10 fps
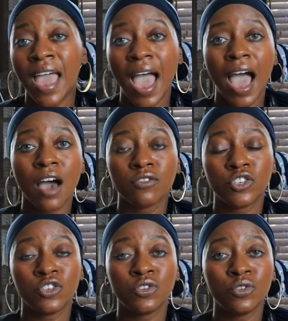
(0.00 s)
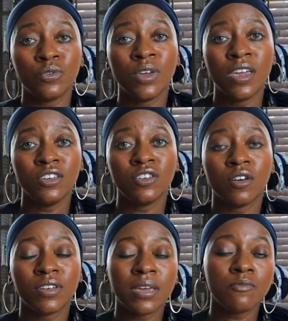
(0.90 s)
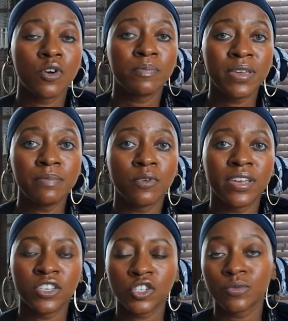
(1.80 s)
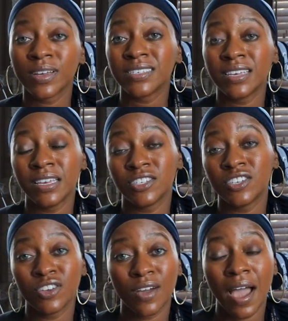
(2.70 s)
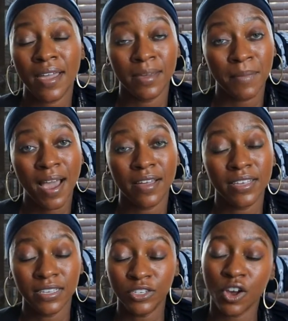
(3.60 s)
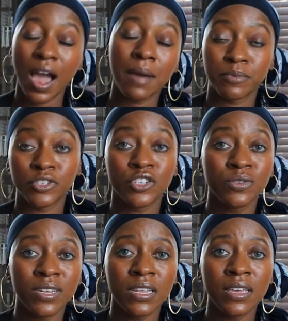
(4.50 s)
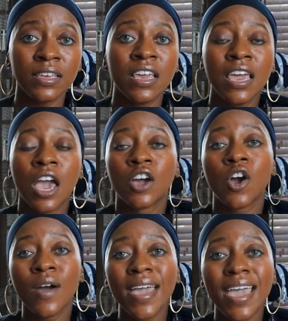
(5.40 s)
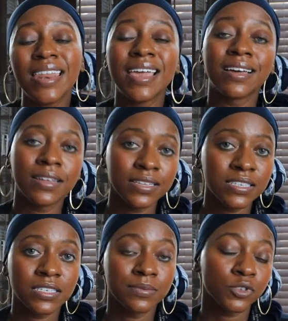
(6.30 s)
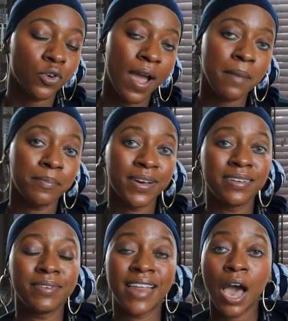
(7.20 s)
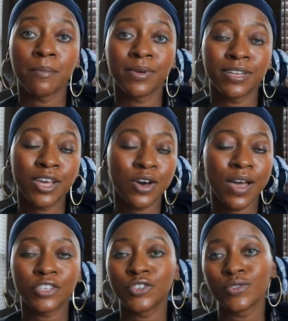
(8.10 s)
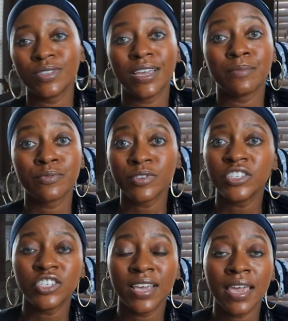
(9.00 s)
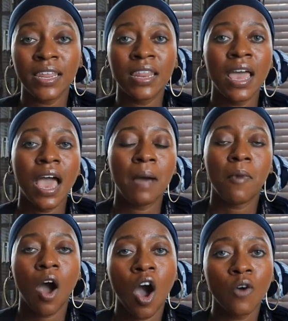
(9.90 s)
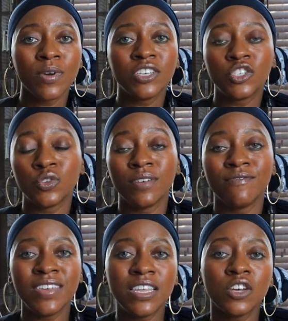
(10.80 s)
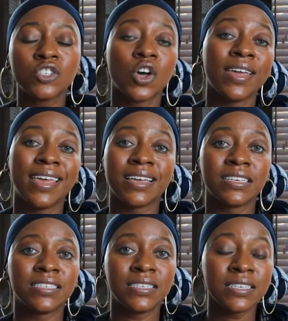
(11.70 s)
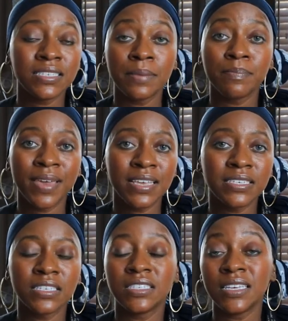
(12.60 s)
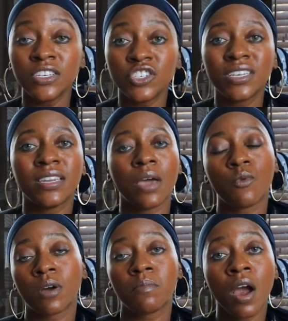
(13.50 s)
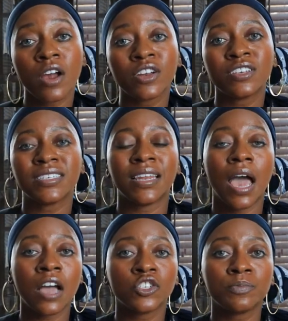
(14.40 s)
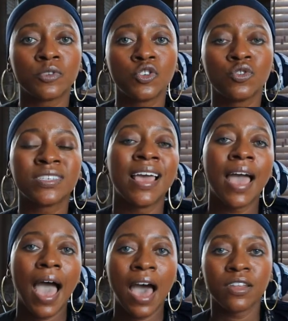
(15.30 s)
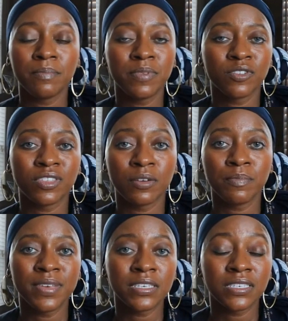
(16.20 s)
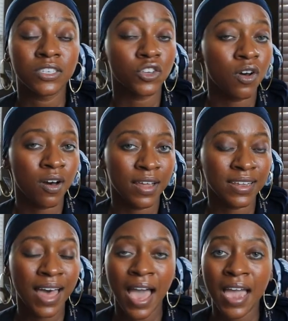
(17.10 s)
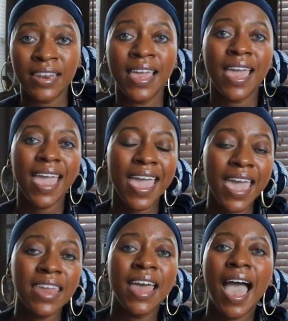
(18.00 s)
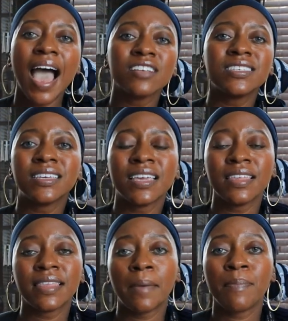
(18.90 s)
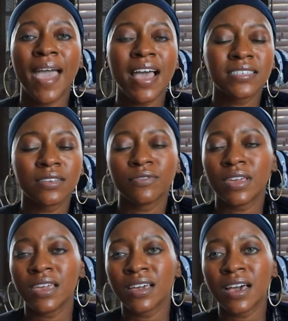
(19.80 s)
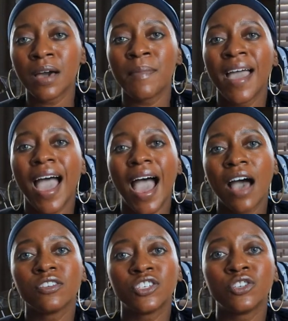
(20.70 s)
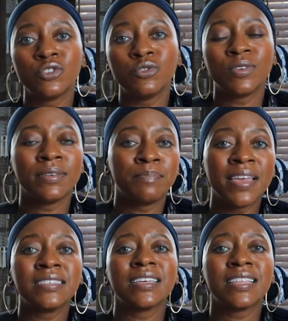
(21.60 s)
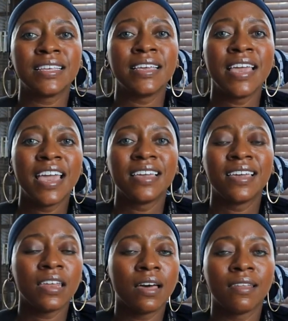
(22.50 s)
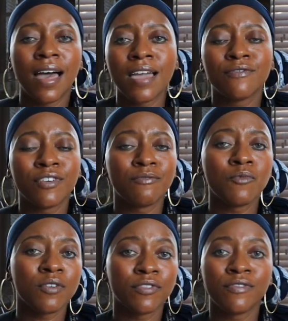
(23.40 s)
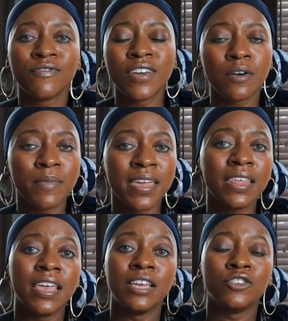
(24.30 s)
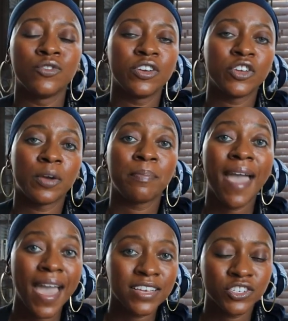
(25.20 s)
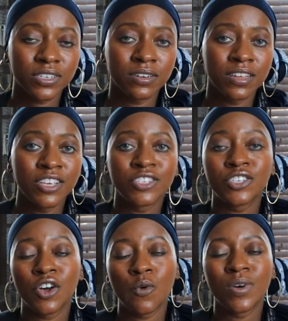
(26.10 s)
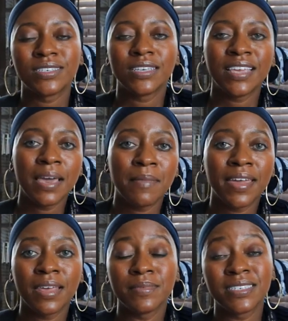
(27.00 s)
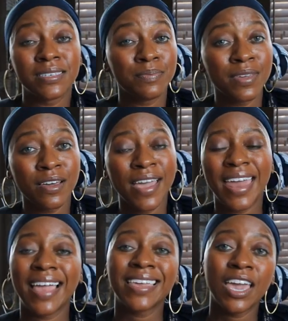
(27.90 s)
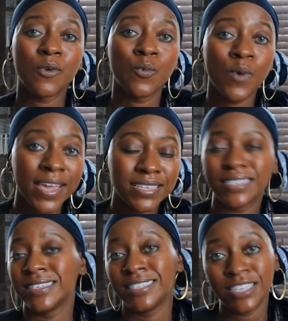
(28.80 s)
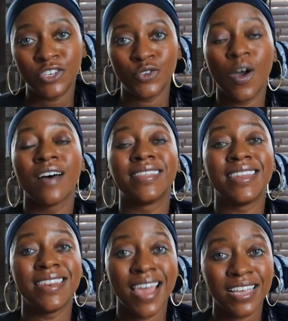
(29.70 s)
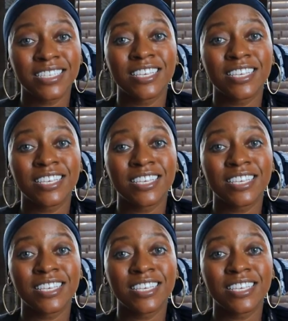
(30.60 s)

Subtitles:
how to, get more people interested in your opportunity. Go ahead and click the subscribe button down below. I truly appreciate it. I'm always doing videos on a consistent basis teaching network marketers and entrepreneurs how to build their business online and how to get that passive income, how to basically get a life of more fulfillment doing your passion. So once again, my name is Tamia, and I can't wait to see you on the next